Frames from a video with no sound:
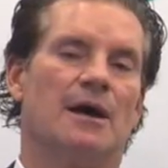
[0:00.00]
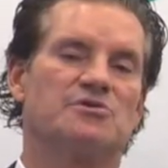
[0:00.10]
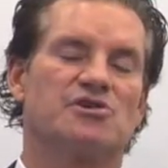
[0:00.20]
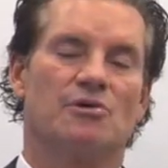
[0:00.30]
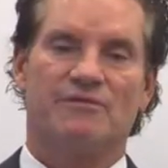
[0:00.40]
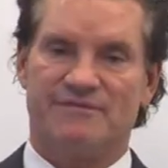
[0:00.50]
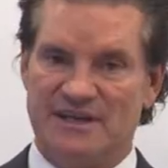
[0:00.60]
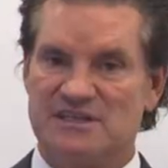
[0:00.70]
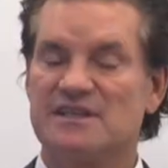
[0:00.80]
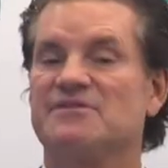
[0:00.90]
So
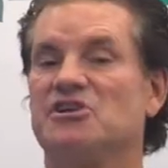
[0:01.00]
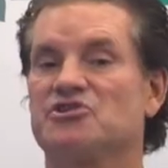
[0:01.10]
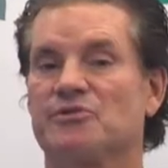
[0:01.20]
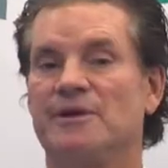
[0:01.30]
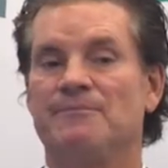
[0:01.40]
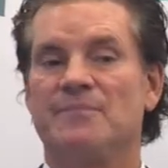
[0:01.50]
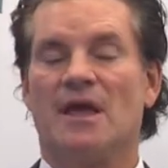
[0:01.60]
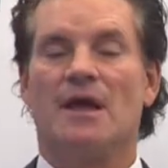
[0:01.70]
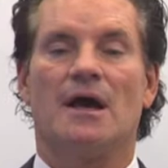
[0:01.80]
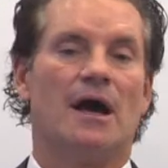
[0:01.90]
facelift injury
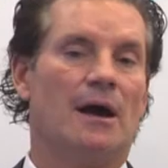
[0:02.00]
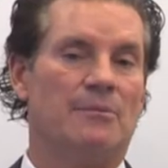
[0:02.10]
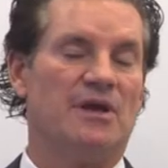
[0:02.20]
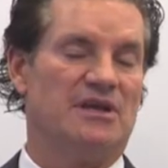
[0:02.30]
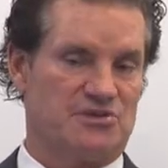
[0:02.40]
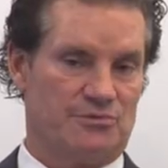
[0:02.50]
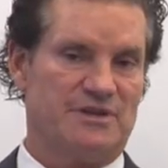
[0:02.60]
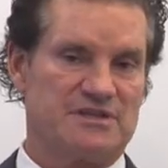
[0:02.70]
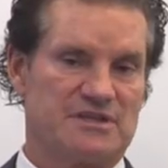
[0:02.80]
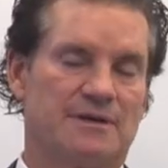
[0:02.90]
is a
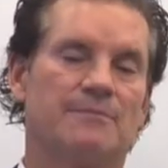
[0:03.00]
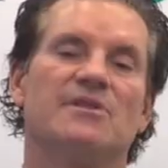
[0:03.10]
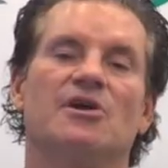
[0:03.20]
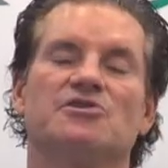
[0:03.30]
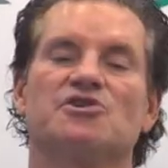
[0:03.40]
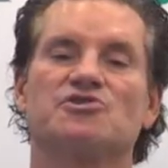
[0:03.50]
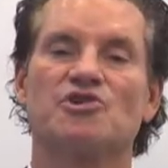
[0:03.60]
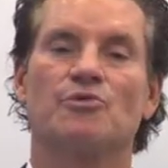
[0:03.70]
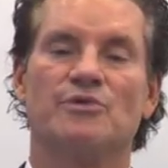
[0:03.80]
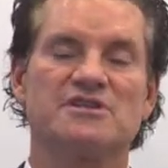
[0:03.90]
risk. There's
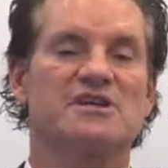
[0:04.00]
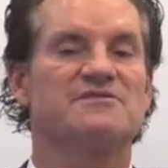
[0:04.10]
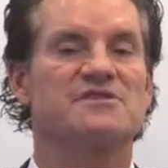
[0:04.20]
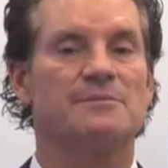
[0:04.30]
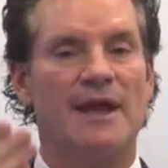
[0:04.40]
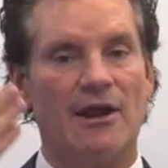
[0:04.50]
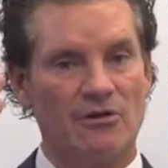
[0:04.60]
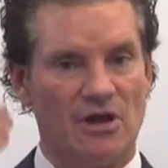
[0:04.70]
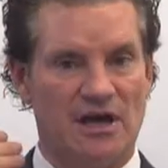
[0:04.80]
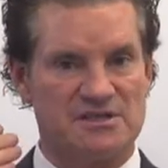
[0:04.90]
also a risk of some
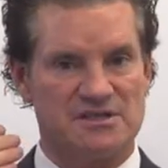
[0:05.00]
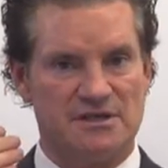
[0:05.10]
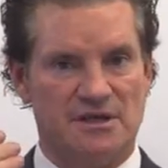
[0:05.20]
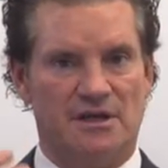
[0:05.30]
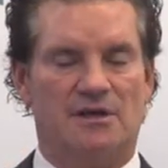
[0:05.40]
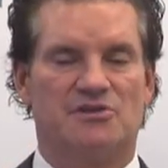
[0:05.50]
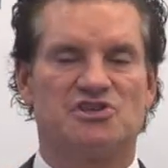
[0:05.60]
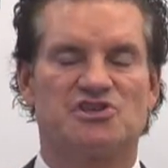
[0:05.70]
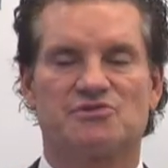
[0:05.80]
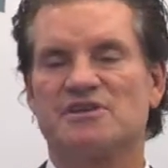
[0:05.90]
hair loss. The
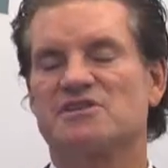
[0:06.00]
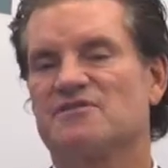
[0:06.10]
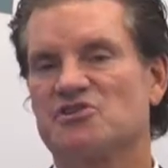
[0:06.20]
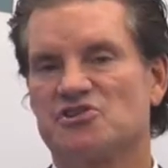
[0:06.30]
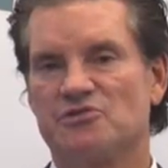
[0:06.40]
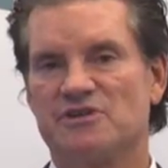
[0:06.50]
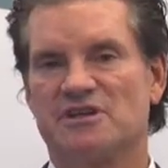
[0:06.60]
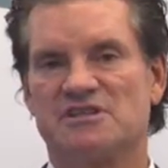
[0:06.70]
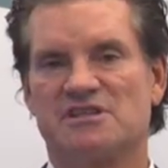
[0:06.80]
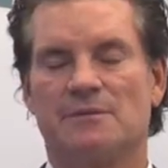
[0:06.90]
stress of the surgery
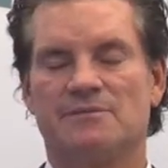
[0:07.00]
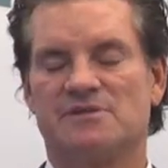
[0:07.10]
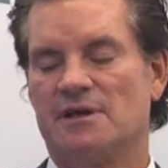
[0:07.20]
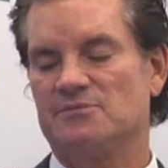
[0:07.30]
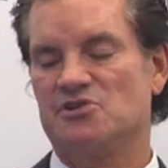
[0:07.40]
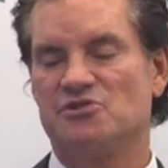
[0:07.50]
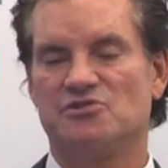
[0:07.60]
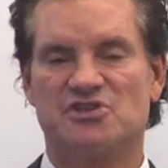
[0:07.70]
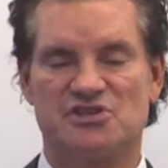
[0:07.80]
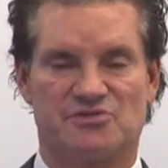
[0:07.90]
can sometimes
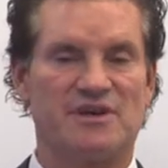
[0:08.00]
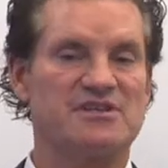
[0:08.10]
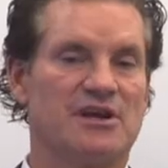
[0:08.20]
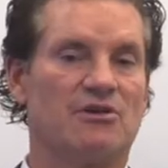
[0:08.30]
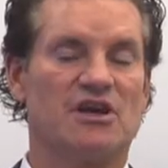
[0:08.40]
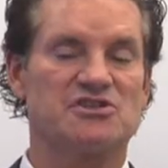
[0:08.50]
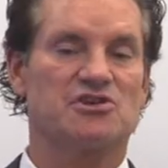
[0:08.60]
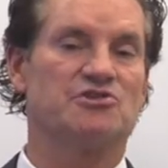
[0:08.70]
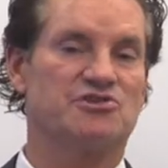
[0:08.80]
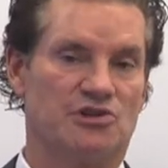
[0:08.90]
induce stress hair loss
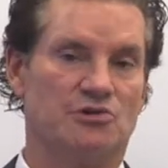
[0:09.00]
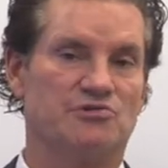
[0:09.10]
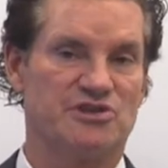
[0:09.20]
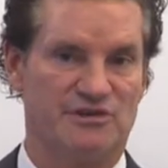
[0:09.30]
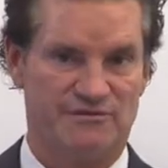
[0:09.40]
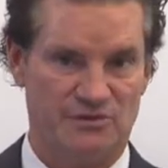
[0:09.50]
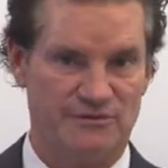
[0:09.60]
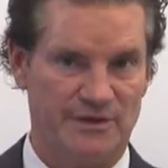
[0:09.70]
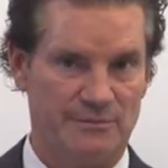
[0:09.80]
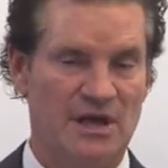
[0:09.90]
called telogen
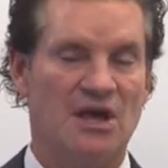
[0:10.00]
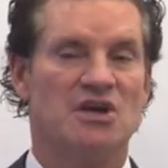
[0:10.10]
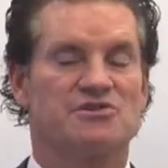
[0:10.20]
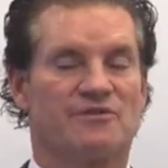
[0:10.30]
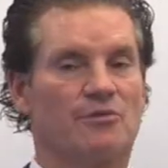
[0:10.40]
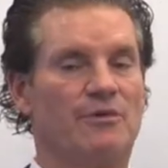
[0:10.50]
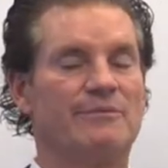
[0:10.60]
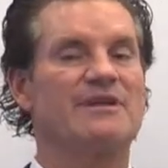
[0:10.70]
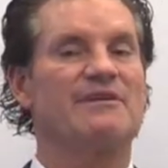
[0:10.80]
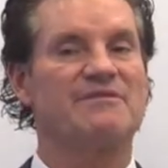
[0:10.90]
effluvium. So for
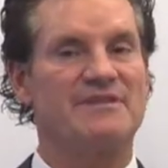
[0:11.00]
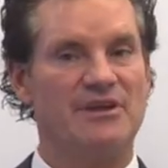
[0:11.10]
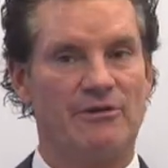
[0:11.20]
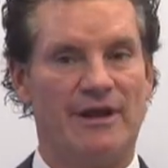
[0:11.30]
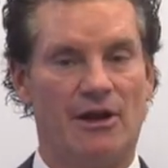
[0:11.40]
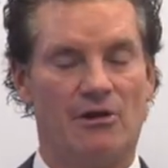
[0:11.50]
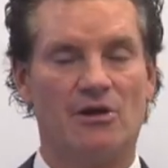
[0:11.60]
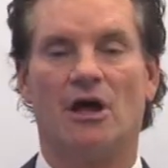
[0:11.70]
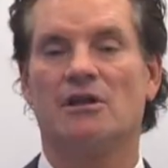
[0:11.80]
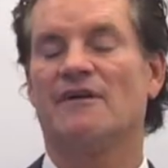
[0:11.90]
women that have thinner hair,
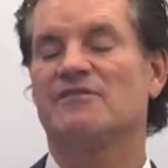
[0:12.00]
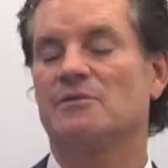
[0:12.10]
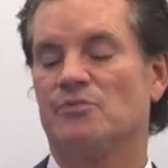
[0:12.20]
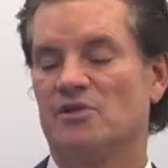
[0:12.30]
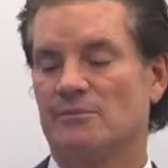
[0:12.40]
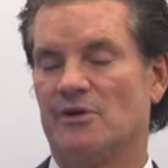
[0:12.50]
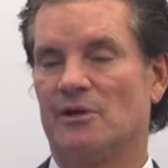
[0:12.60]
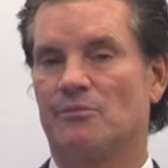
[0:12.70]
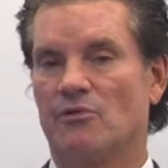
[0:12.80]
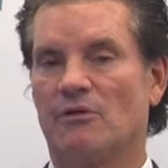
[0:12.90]
I'll often put them on a
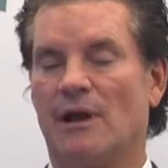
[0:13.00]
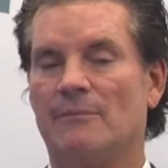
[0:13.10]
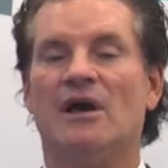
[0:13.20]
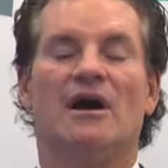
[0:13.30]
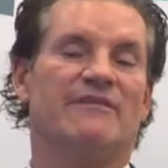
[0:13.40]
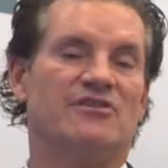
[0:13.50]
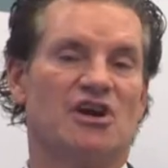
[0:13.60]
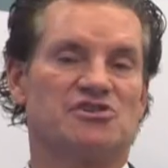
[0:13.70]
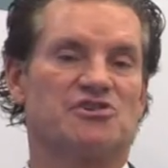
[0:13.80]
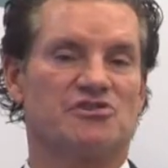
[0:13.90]
program of
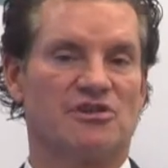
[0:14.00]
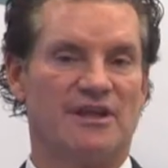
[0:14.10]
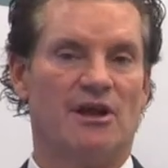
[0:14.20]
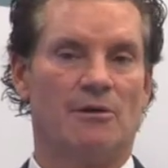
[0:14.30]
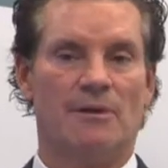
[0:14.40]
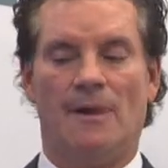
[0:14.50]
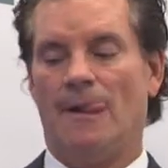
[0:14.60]
non-surgical hair